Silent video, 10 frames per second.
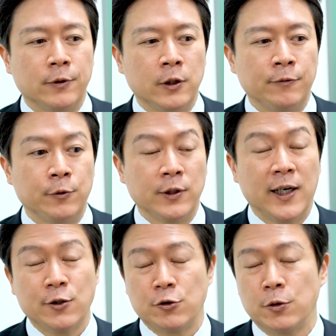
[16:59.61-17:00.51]
If you're
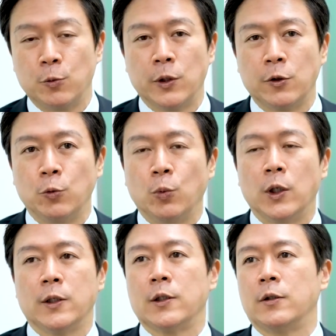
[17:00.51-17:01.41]
not sure what you
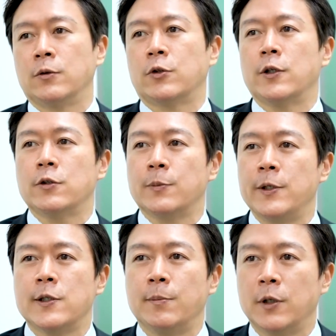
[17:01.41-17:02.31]
want, you know, try to
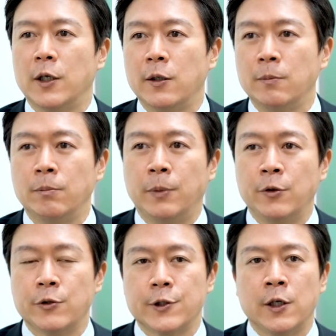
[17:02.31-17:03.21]
spend some time by
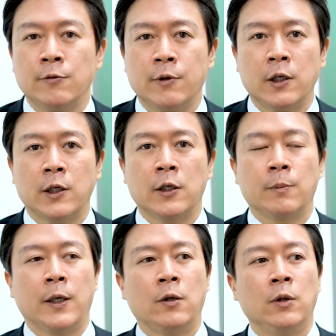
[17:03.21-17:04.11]
yourself thinking
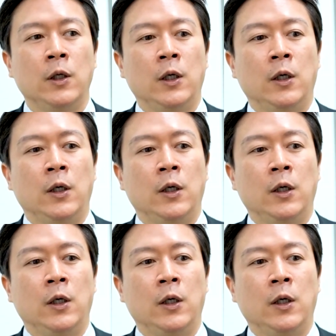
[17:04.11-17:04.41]
about